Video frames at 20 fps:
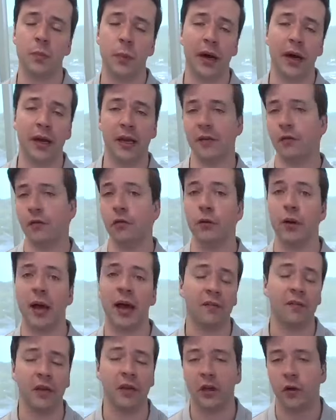but if you
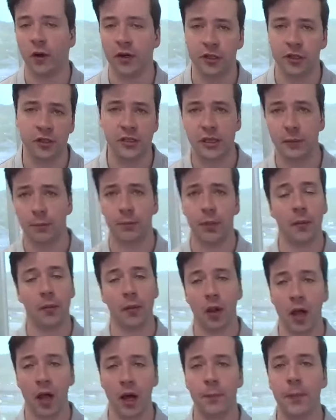have any questions that
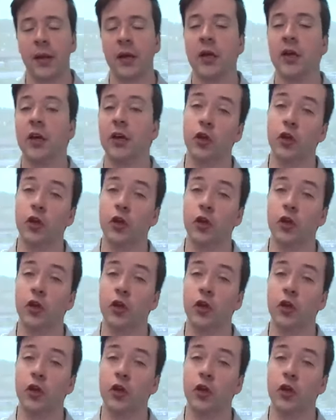bubble up,